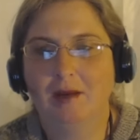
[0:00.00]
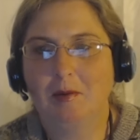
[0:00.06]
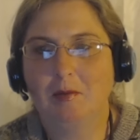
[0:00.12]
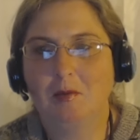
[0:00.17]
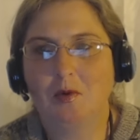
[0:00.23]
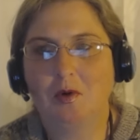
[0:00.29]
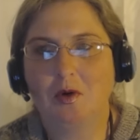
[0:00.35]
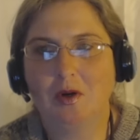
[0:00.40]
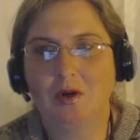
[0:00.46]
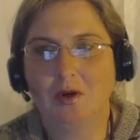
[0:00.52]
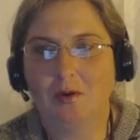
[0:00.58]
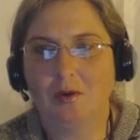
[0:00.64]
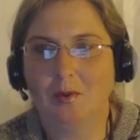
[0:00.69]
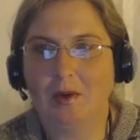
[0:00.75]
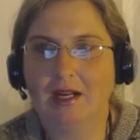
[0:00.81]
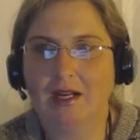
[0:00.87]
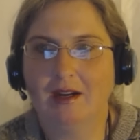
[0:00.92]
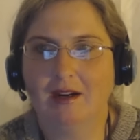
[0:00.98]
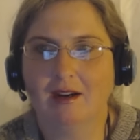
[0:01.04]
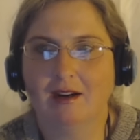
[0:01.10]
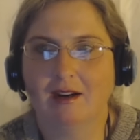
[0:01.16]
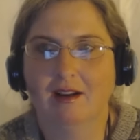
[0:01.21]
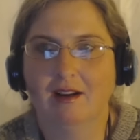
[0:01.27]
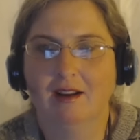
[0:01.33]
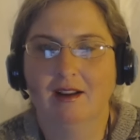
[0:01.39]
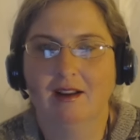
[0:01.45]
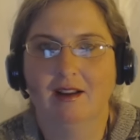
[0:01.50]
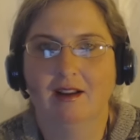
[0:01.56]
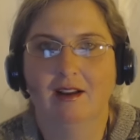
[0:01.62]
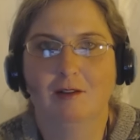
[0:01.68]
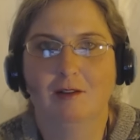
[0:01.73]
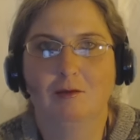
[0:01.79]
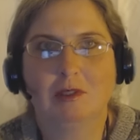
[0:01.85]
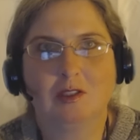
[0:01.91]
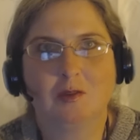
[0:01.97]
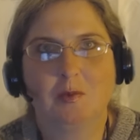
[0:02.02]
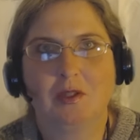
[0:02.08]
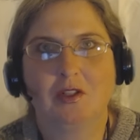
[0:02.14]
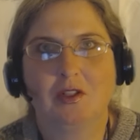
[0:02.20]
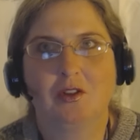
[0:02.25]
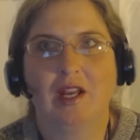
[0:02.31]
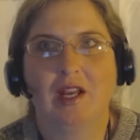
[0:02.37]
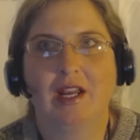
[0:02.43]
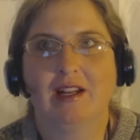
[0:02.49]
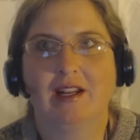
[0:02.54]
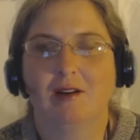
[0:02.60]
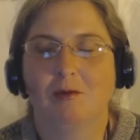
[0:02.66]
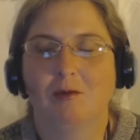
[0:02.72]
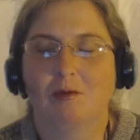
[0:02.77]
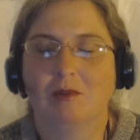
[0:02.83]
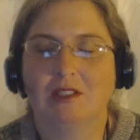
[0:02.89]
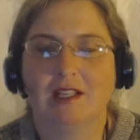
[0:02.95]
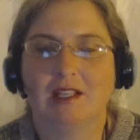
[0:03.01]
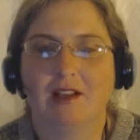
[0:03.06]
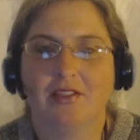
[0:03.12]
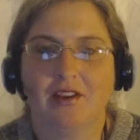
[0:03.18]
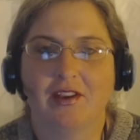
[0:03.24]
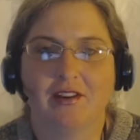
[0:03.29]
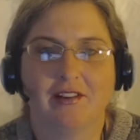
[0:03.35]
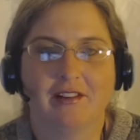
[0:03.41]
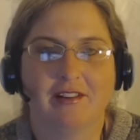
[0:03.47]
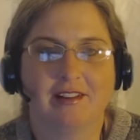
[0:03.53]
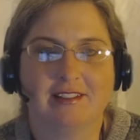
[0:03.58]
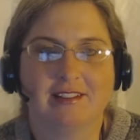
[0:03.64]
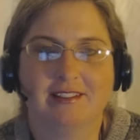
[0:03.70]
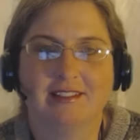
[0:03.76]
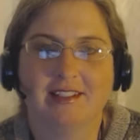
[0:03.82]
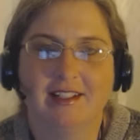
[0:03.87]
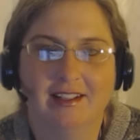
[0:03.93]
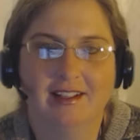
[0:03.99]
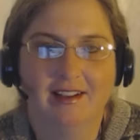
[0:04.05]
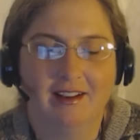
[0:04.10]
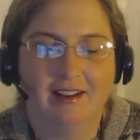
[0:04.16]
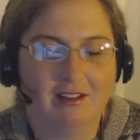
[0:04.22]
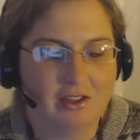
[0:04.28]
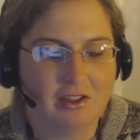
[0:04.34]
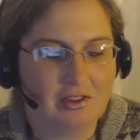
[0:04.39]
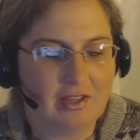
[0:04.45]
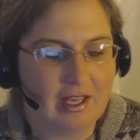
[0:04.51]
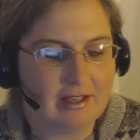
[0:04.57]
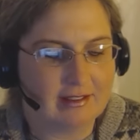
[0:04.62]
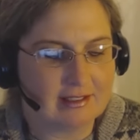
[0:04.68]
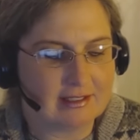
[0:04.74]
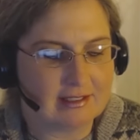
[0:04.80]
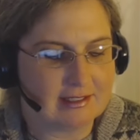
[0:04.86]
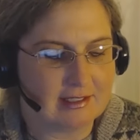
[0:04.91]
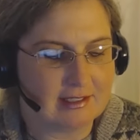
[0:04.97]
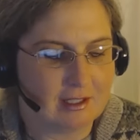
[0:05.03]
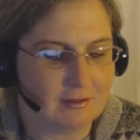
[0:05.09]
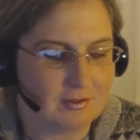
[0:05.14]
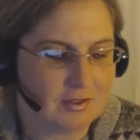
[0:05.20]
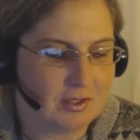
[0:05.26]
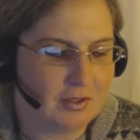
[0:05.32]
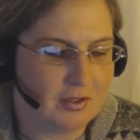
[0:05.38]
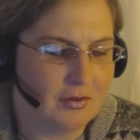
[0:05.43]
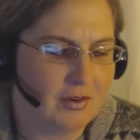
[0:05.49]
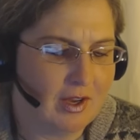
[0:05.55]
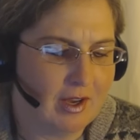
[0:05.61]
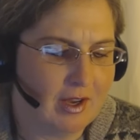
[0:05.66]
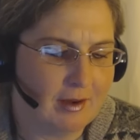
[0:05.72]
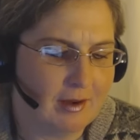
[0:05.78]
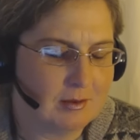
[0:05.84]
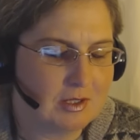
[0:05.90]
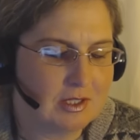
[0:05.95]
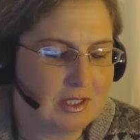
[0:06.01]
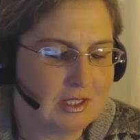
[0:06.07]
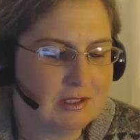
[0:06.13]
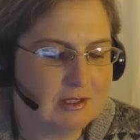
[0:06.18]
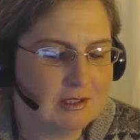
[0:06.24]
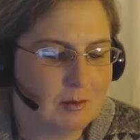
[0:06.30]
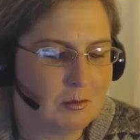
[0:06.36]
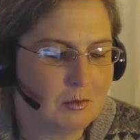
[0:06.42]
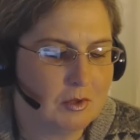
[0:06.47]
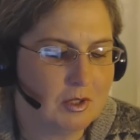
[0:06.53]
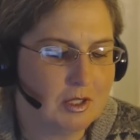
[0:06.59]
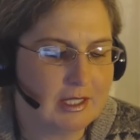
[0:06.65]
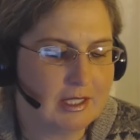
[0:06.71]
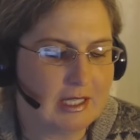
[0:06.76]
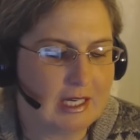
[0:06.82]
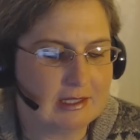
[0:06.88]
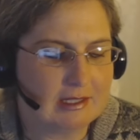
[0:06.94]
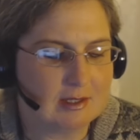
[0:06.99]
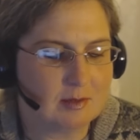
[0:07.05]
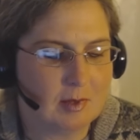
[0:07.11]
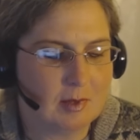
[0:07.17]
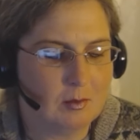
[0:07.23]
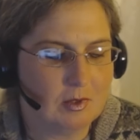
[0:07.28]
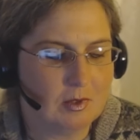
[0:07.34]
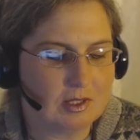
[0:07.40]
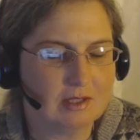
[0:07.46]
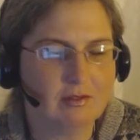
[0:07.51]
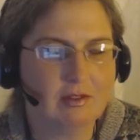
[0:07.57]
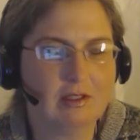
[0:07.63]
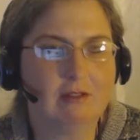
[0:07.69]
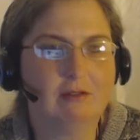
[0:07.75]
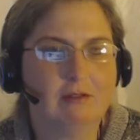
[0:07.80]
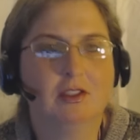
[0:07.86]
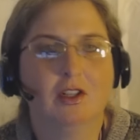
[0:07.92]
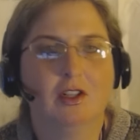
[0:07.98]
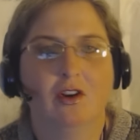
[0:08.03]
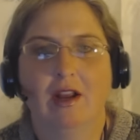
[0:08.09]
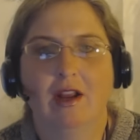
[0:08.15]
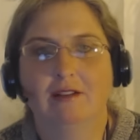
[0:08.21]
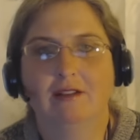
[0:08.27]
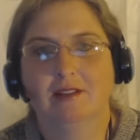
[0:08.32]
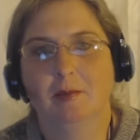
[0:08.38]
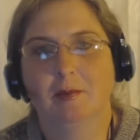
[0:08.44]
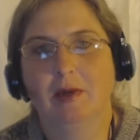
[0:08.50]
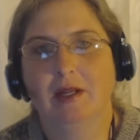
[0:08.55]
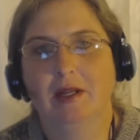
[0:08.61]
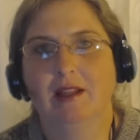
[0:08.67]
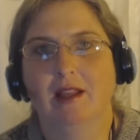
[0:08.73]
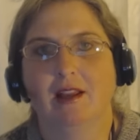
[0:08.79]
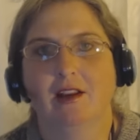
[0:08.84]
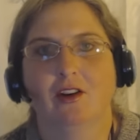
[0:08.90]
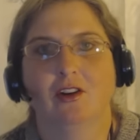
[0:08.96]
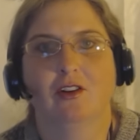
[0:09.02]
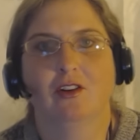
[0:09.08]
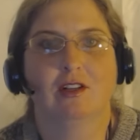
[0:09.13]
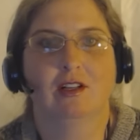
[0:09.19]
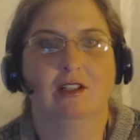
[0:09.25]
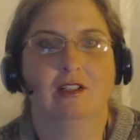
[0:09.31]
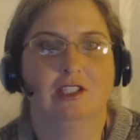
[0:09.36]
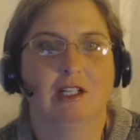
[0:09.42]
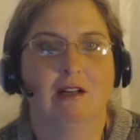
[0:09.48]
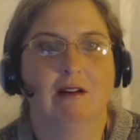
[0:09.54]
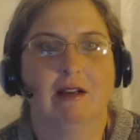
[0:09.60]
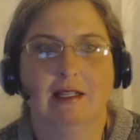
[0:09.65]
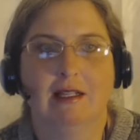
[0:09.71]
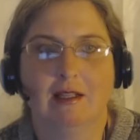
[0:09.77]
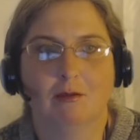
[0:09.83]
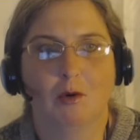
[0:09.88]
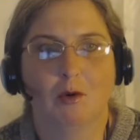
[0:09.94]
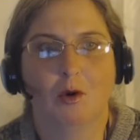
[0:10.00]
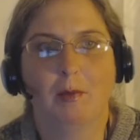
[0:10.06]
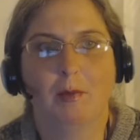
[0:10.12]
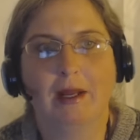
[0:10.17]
becoming more aware of what's been created and what's out there and all of that good stuff. So, still some really nice memories, even if you don't have somebody that you're sharing the